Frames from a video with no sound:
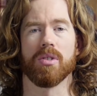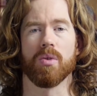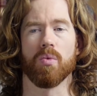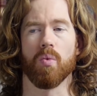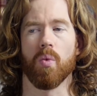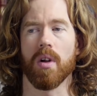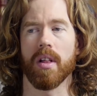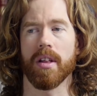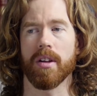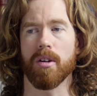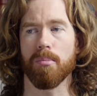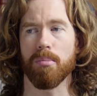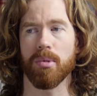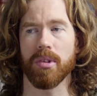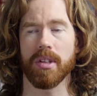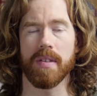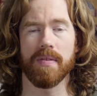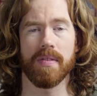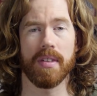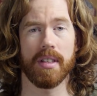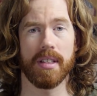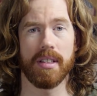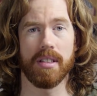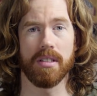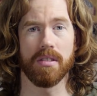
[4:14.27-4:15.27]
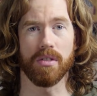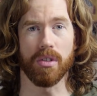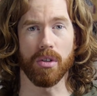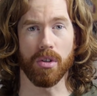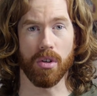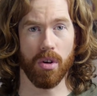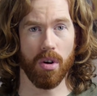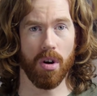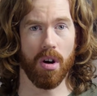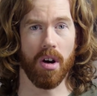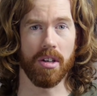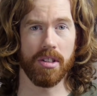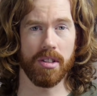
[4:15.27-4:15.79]
And while I don't believe that He's the
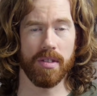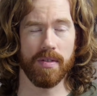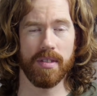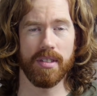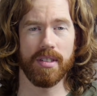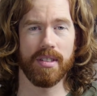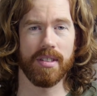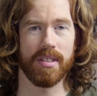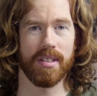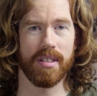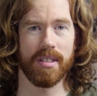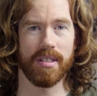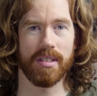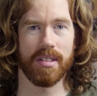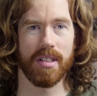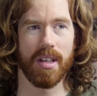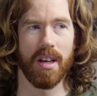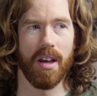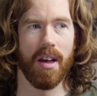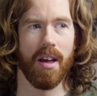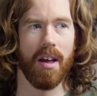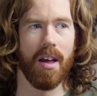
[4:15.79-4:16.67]
cause of these things,